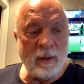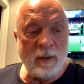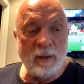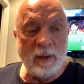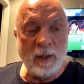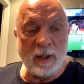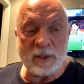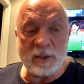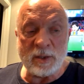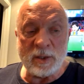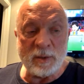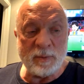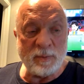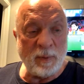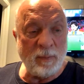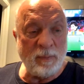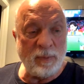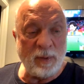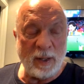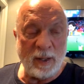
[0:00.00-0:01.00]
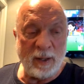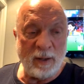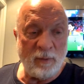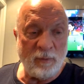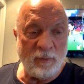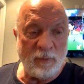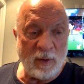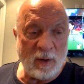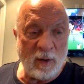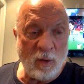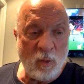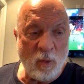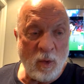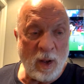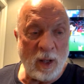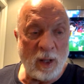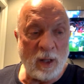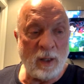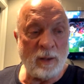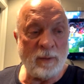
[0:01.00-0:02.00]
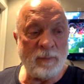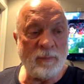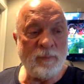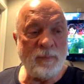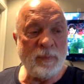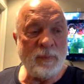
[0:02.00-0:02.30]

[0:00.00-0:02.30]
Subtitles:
Knicks has been playing very well.